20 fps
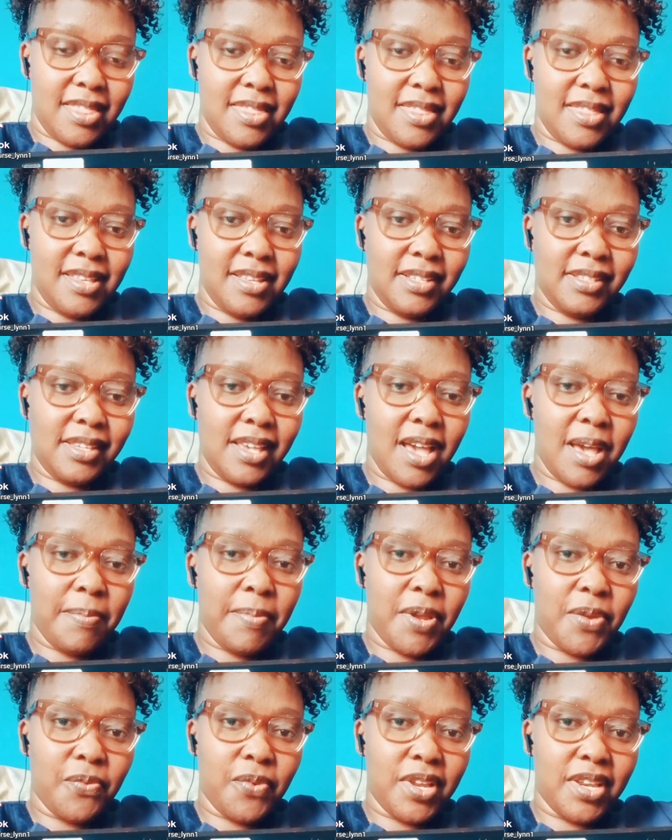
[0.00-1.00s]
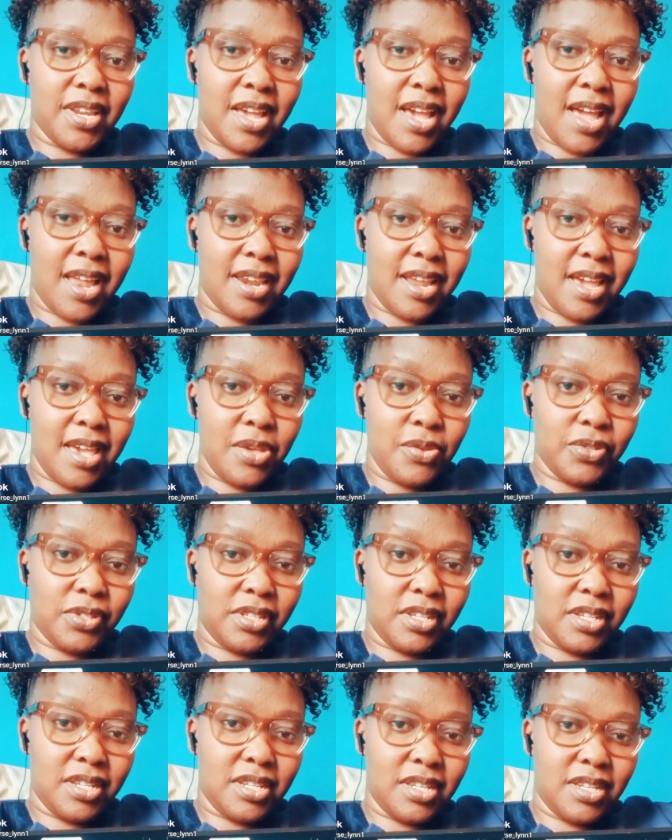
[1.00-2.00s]
This happens when an
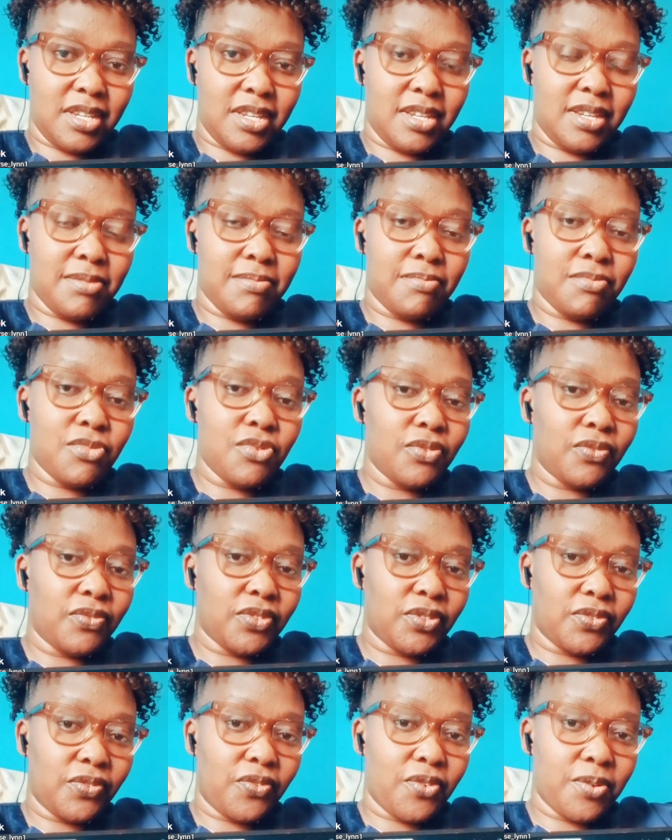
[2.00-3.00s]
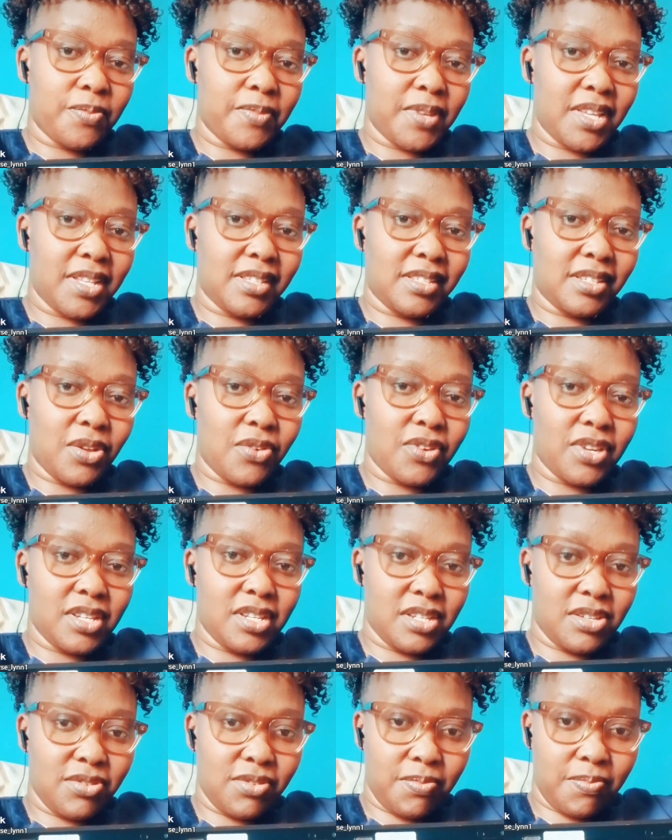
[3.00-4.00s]
Iucd moves from its
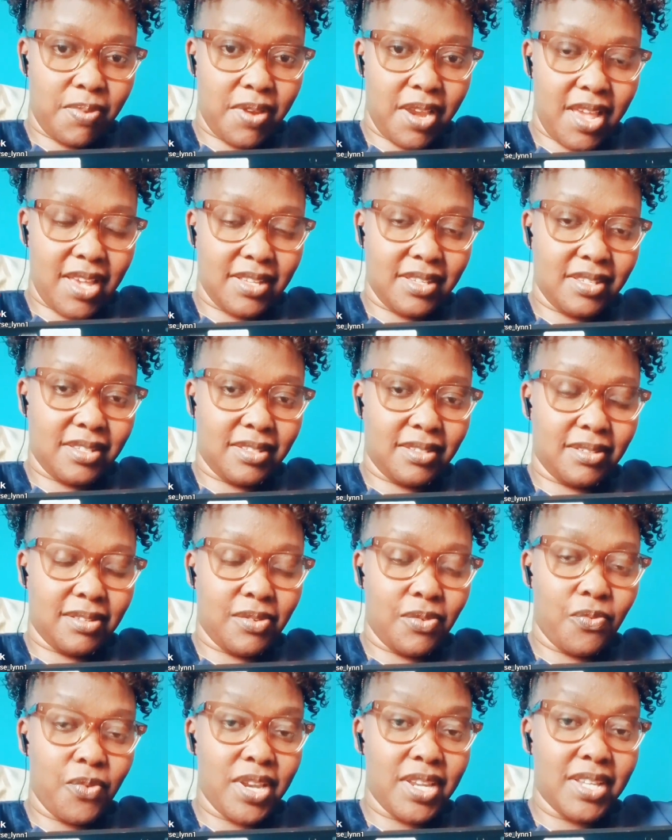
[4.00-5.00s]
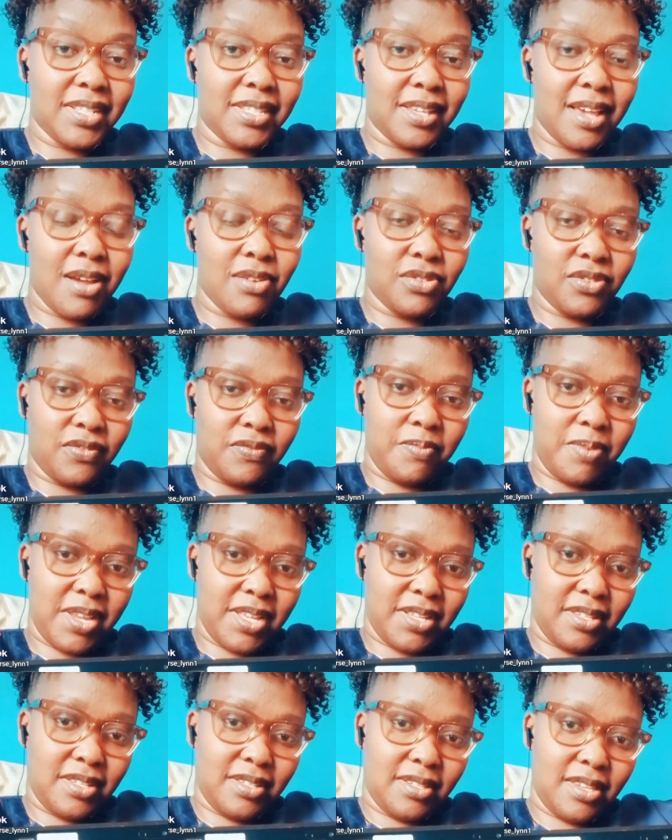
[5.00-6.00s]
original place, when it's out of
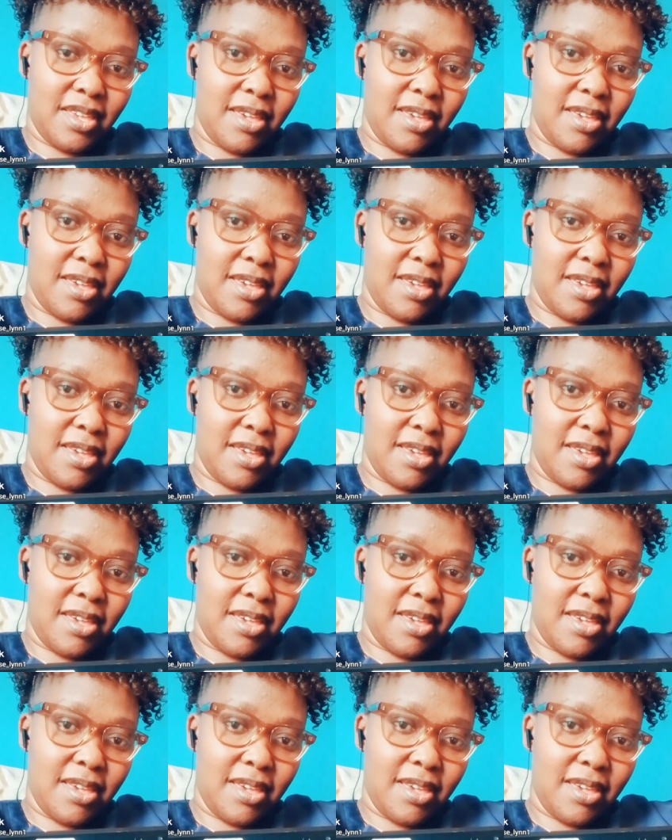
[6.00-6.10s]
place.